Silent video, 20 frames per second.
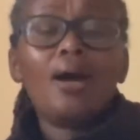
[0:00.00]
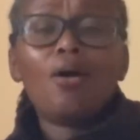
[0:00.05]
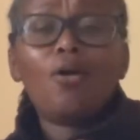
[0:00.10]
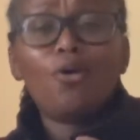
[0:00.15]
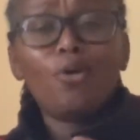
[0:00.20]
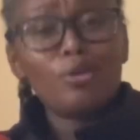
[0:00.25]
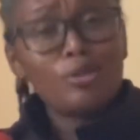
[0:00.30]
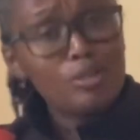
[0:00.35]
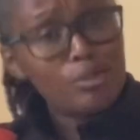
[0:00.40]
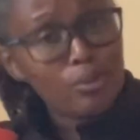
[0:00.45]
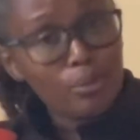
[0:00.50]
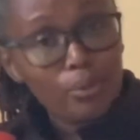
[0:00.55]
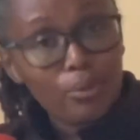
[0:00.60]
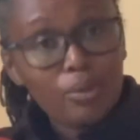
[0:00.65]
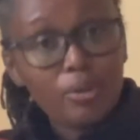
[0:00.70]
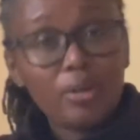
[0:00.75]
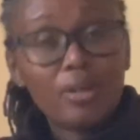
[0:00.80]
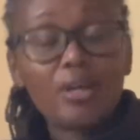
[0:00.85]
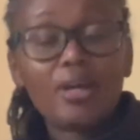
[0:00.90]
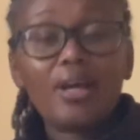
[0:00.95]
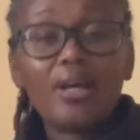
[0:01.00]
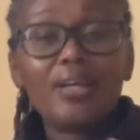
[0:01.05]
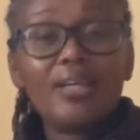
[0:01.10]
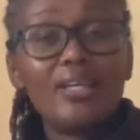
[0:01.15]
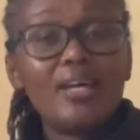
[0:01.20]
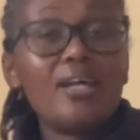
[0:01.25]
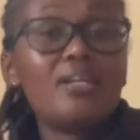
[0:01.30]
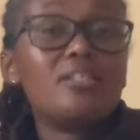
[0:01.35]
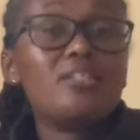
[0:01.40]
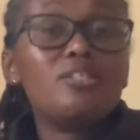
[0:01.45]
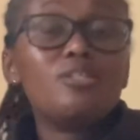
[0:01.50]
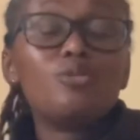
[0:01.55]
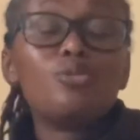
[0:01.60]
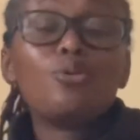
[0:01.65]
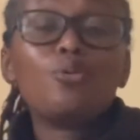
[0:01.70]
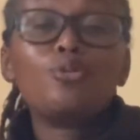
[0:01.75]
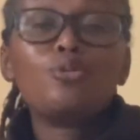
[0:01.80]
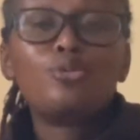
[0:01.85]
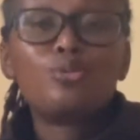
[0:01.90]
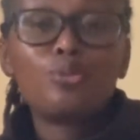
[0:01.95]
Also, gear is
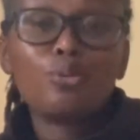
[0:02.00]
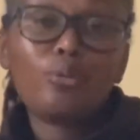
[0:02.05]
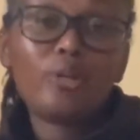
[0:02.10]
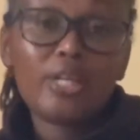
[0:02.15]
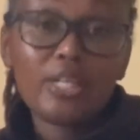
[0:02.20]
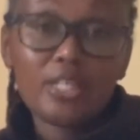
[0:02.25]
so